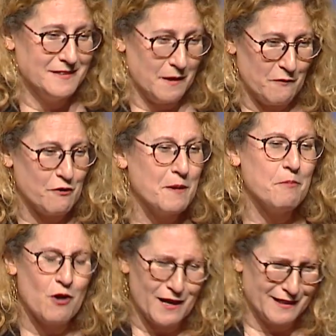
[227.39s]
I'm a very
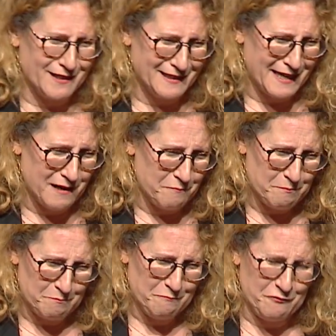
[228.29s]
practical kind of
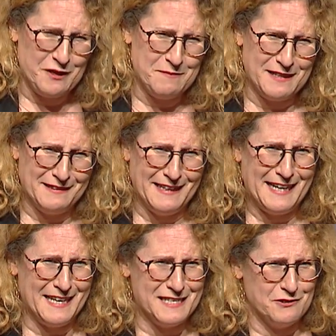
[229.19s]
female
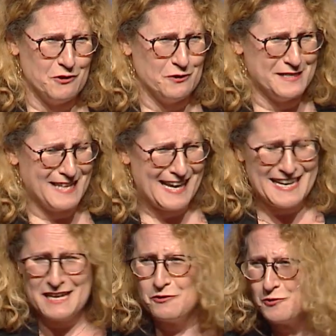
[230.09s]
lady, as you notice. I
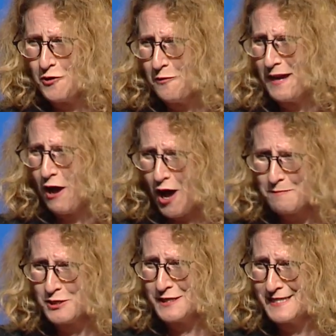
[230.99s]
need to know my
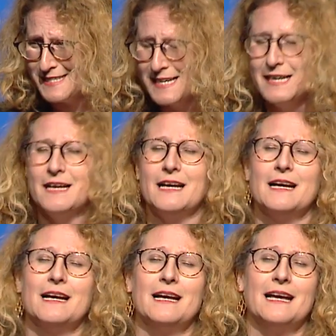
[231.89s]
options.
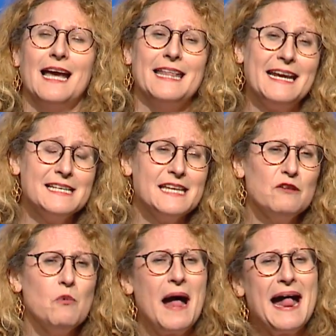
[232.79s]
And then he
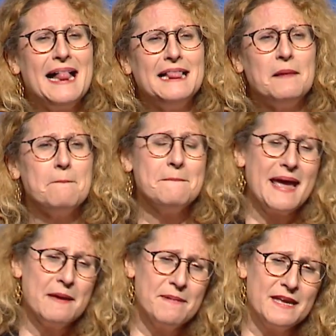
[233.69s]
said, well,
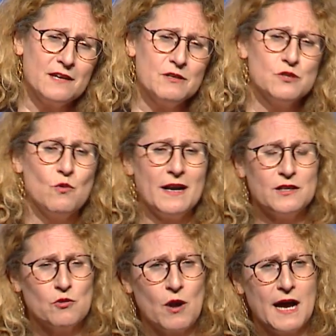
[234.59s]
maybe there is one
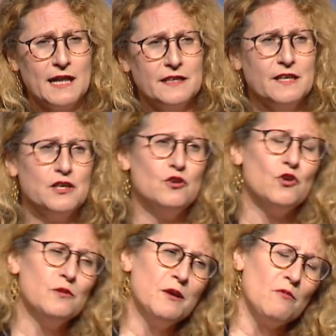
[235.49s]
trial that you
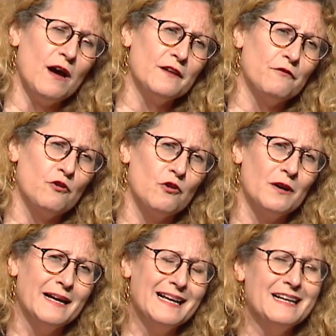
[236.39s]
could be right for.
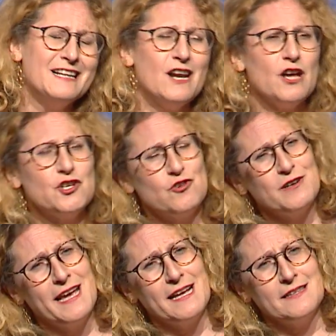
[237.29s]
Not sure
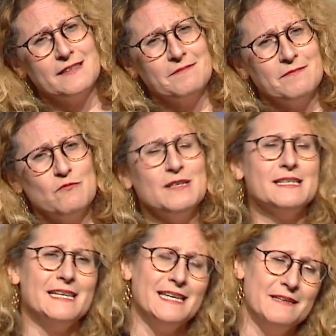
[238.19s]
yet. We'll
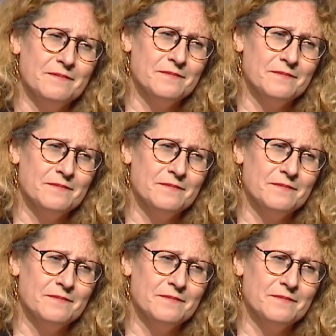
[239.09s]
see.